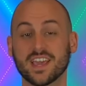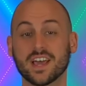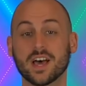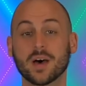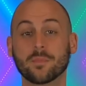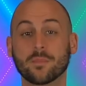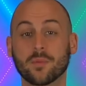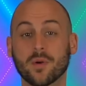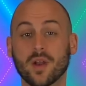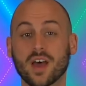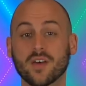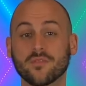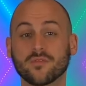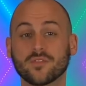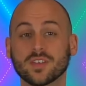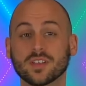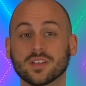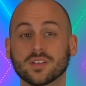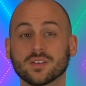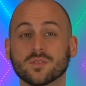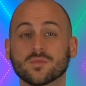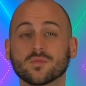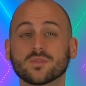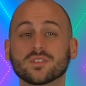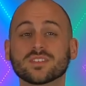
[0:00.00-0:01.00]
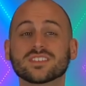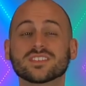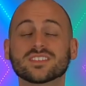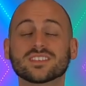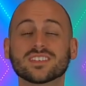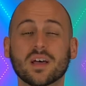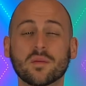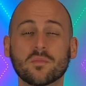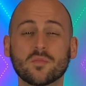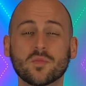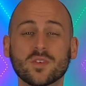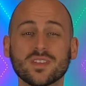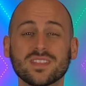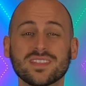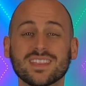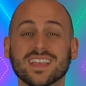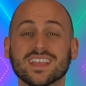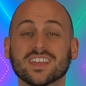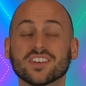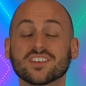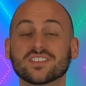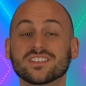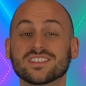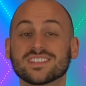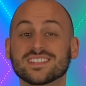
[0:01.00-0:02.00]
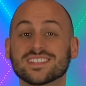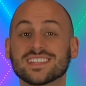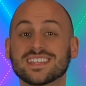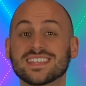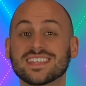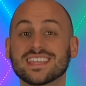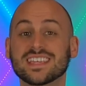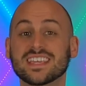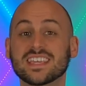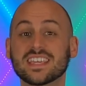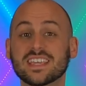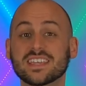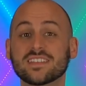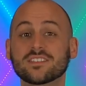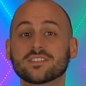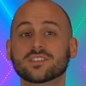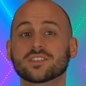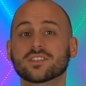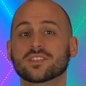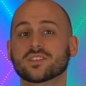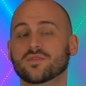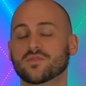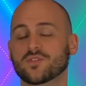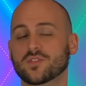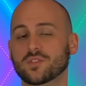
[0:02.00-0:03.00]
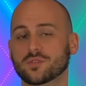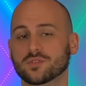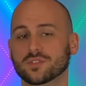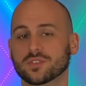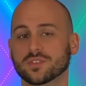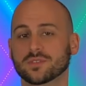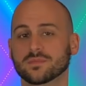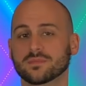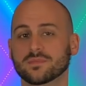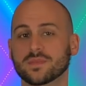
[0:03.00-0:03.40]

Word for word: A prophet was someone that could see into the future.